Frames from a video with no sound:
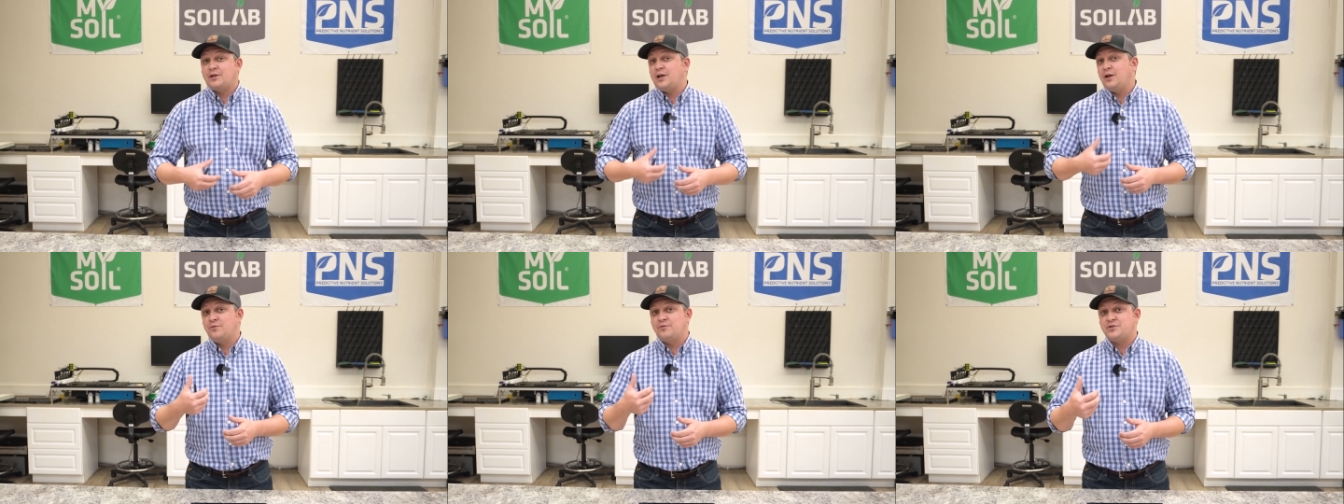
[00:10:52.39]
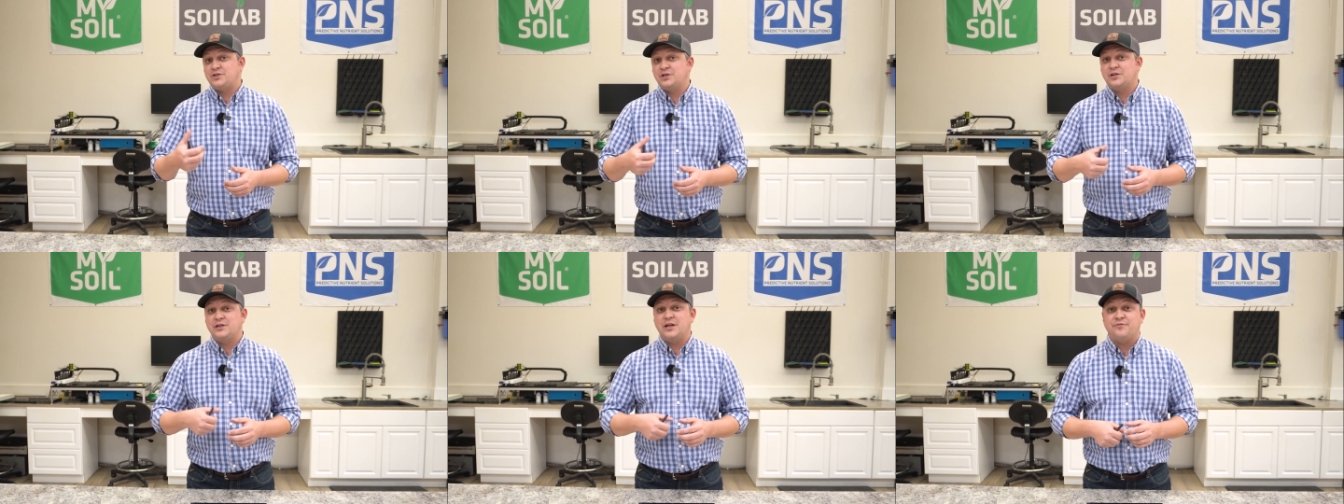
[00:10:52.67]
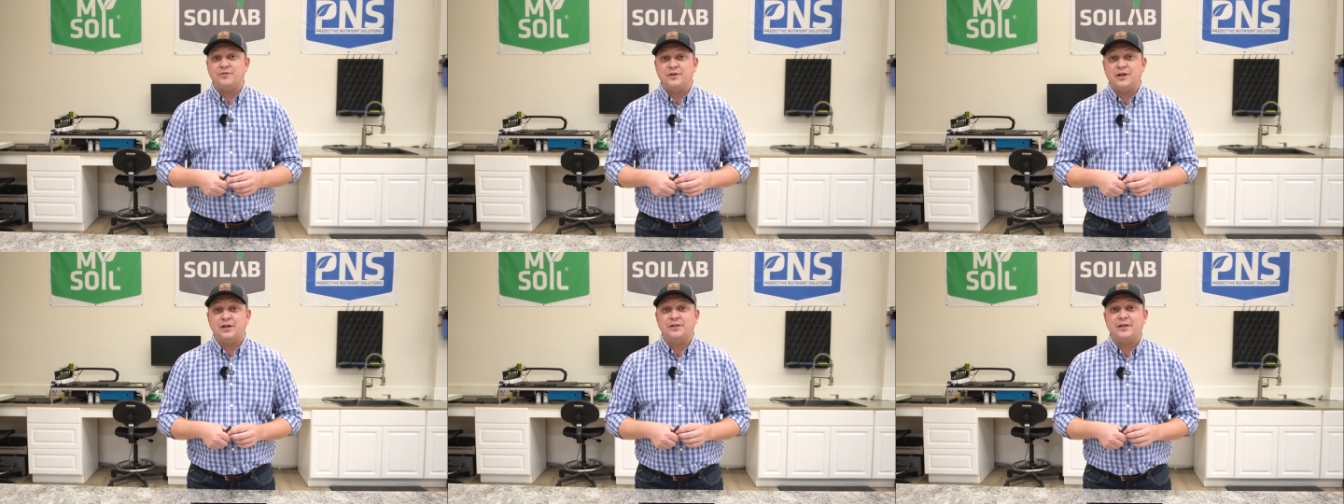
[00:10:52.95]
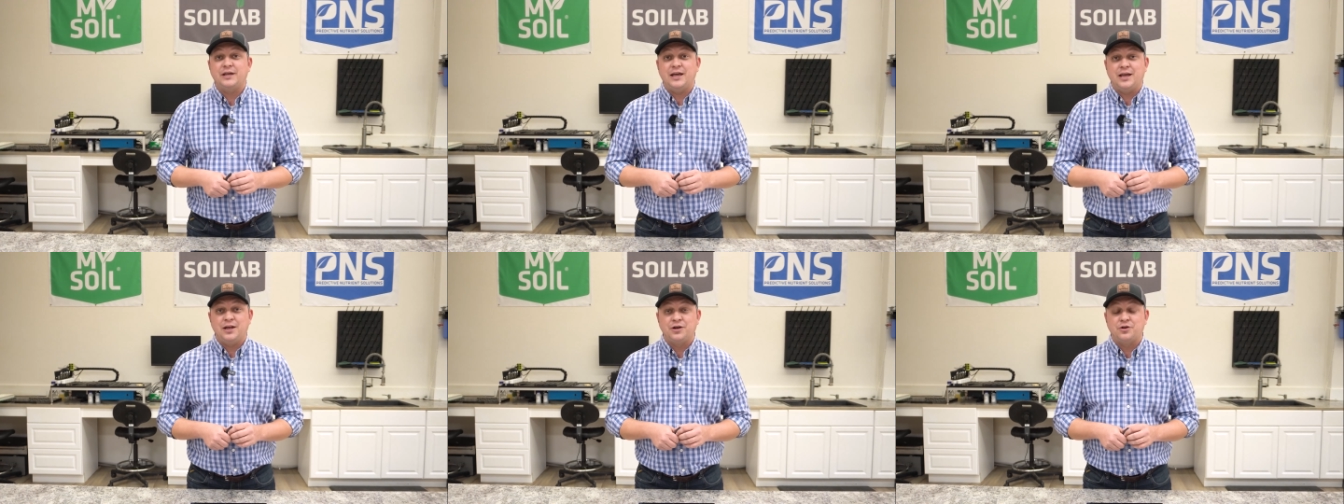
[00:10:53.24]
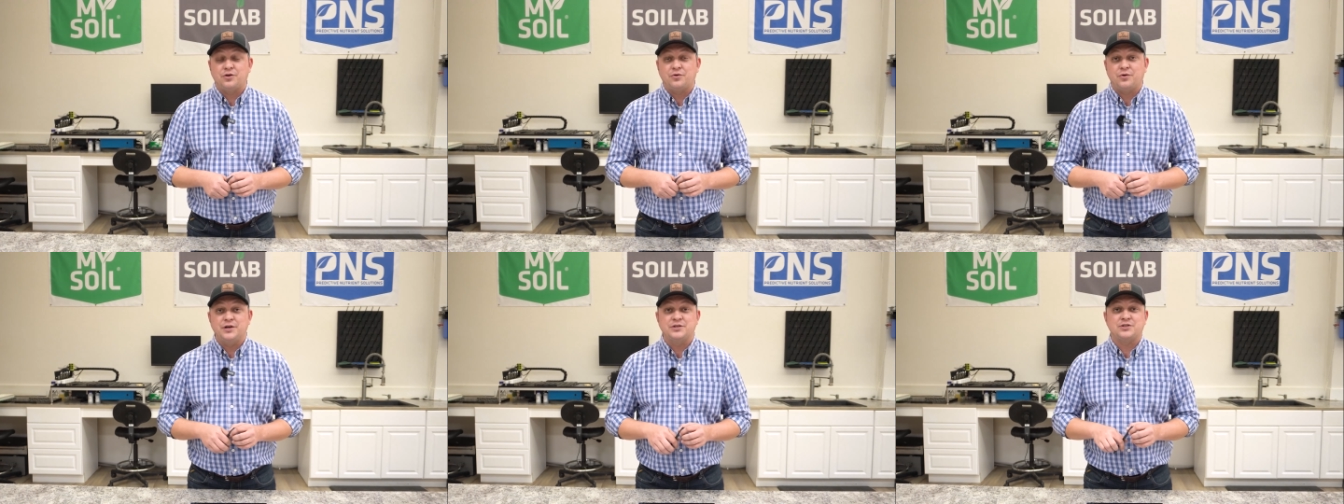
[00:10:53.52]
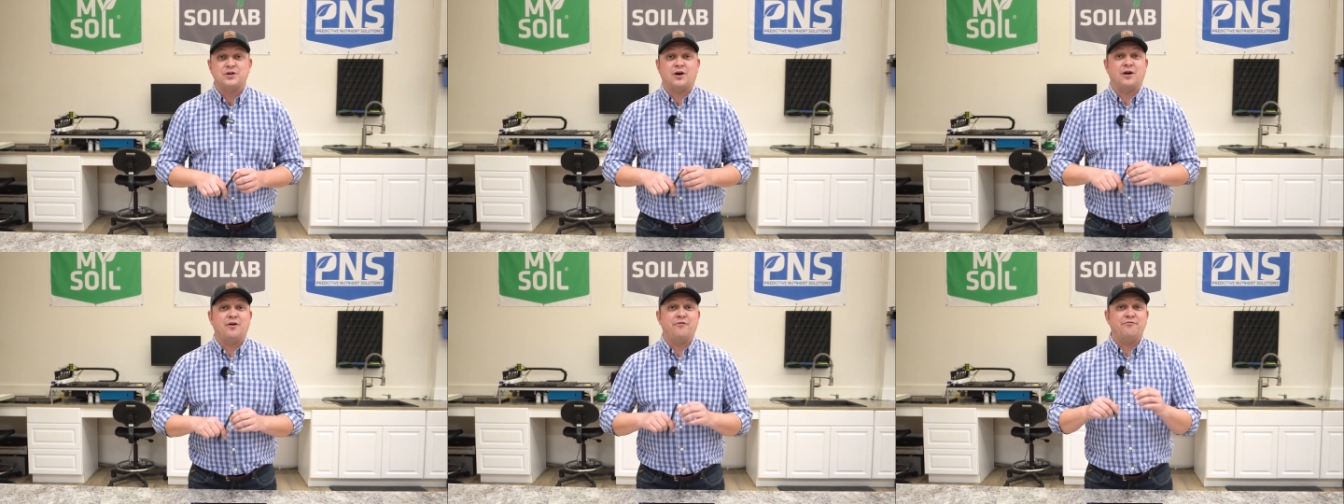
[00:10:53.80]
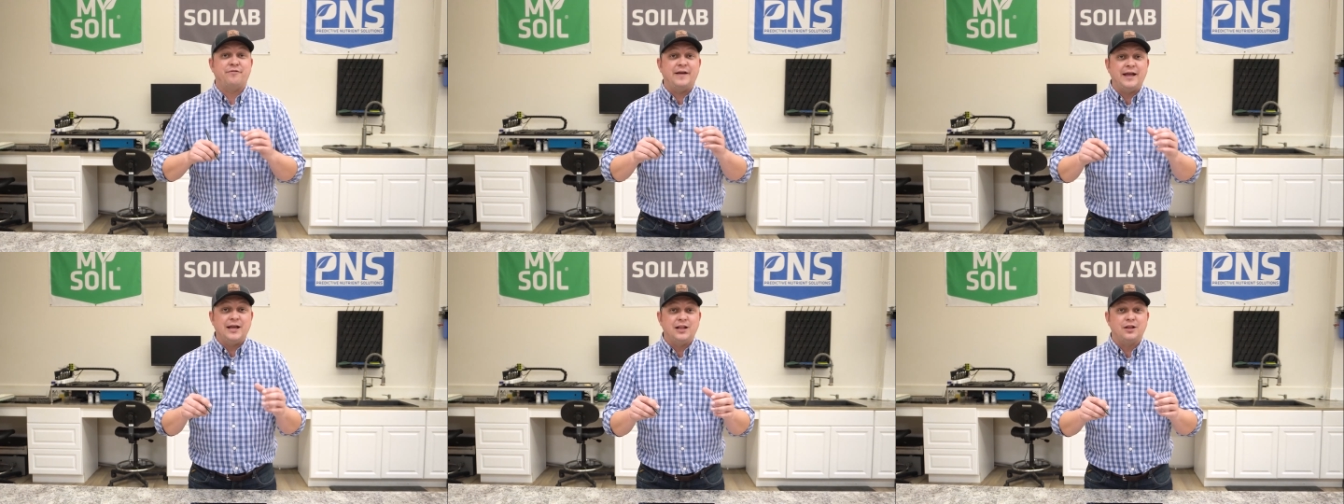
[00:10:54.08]
can significantly increase our
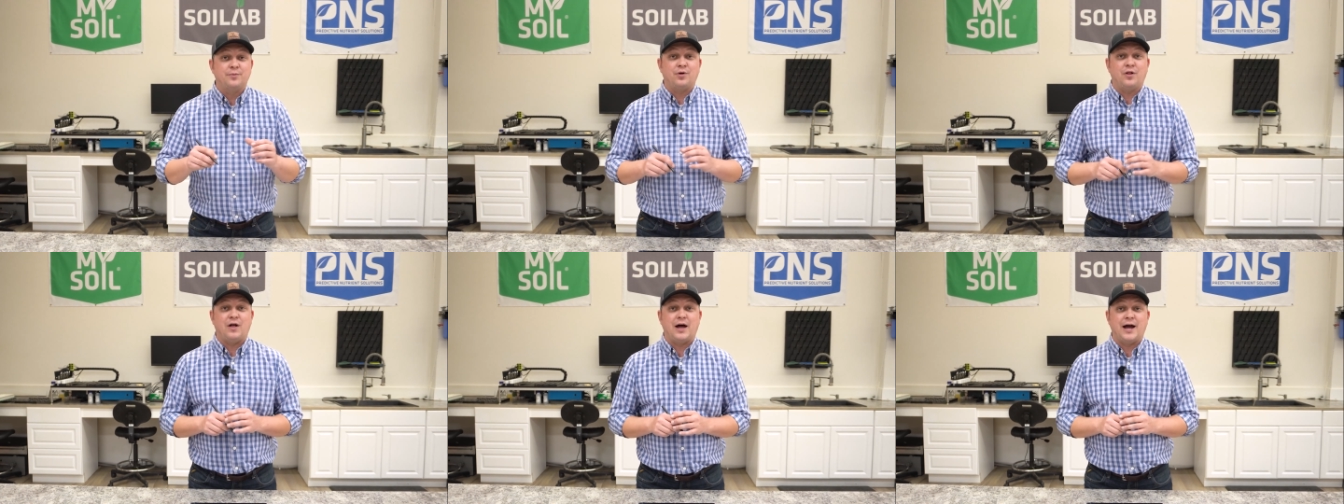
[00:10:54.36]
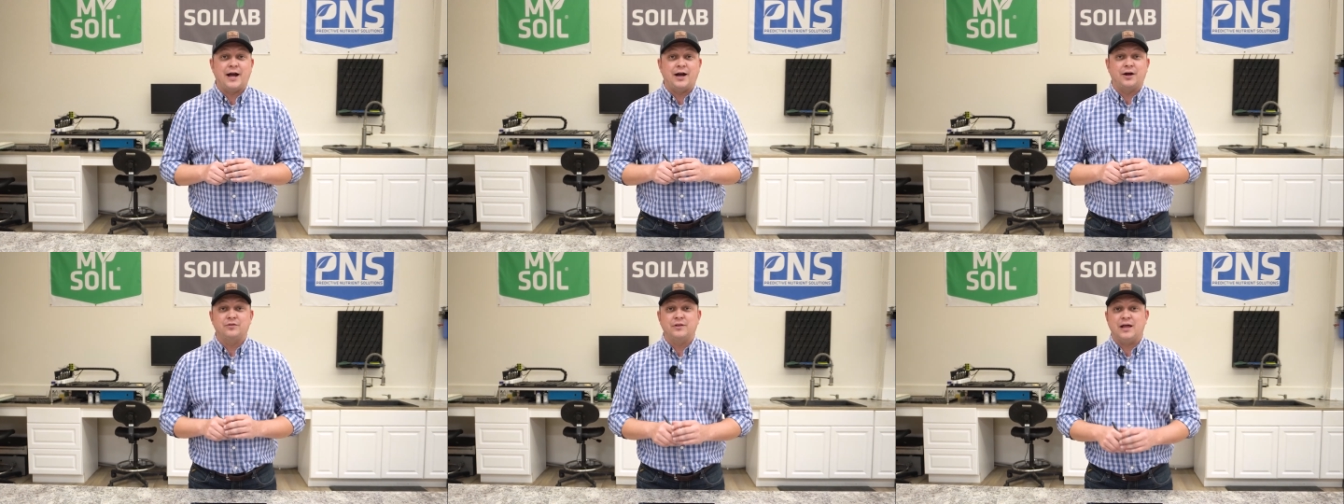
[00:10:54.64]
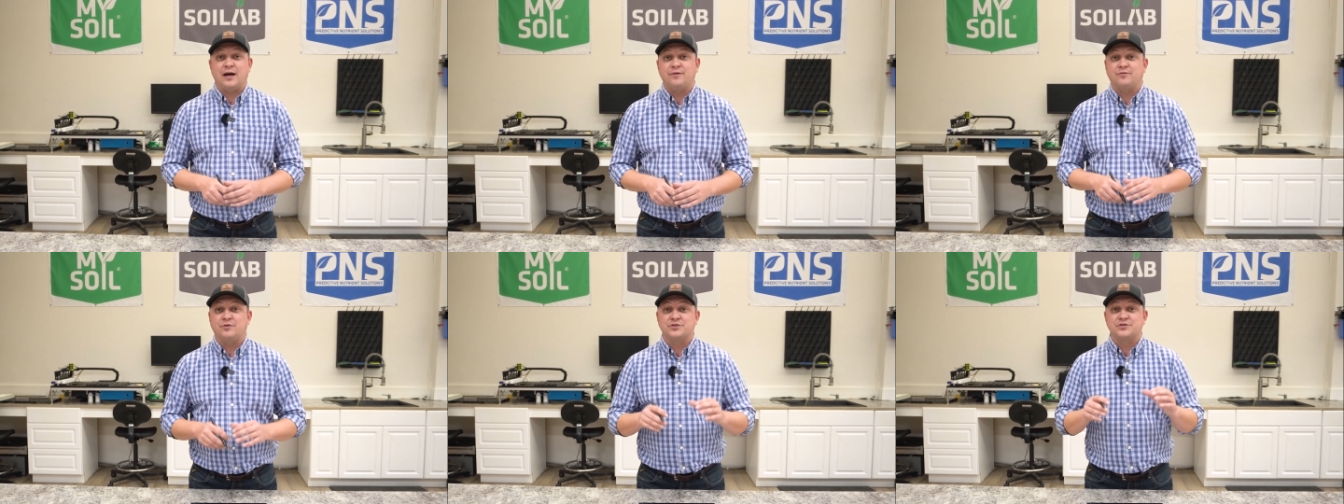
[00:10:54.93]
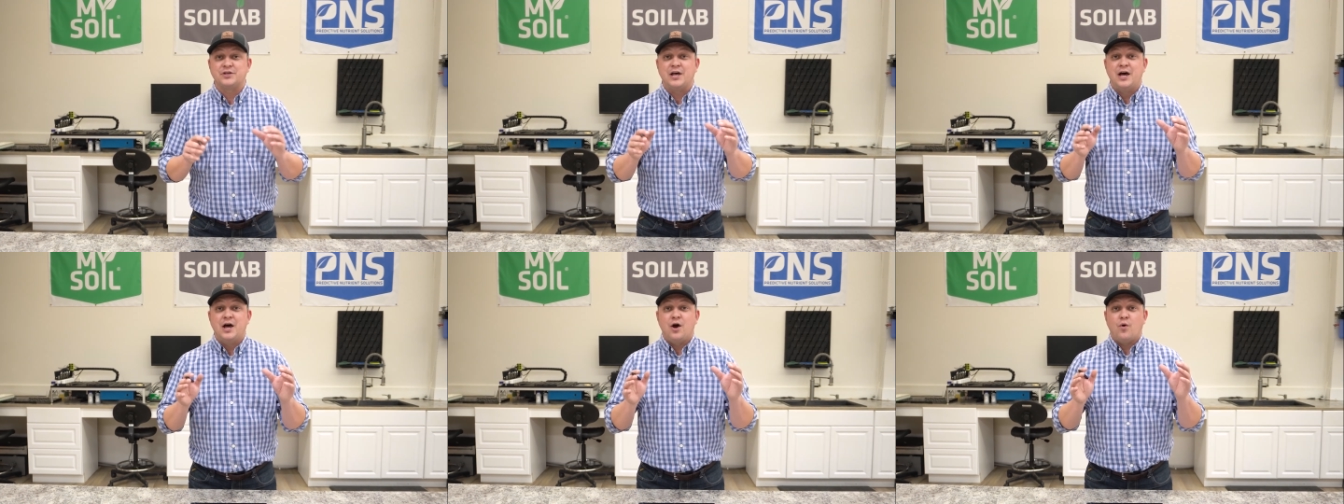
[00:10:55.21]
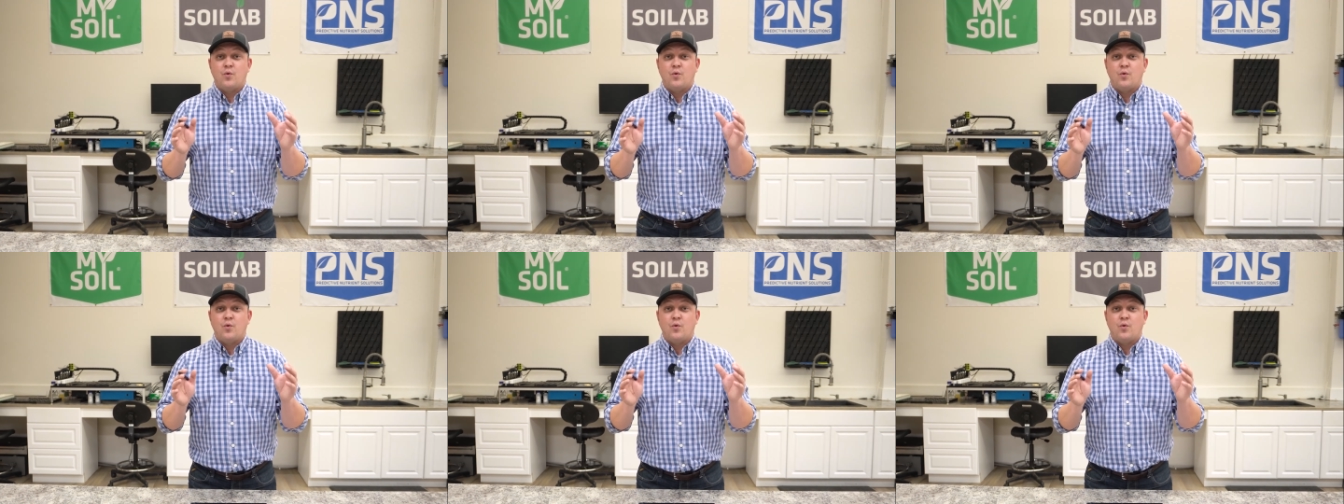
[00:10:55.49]
available iron levels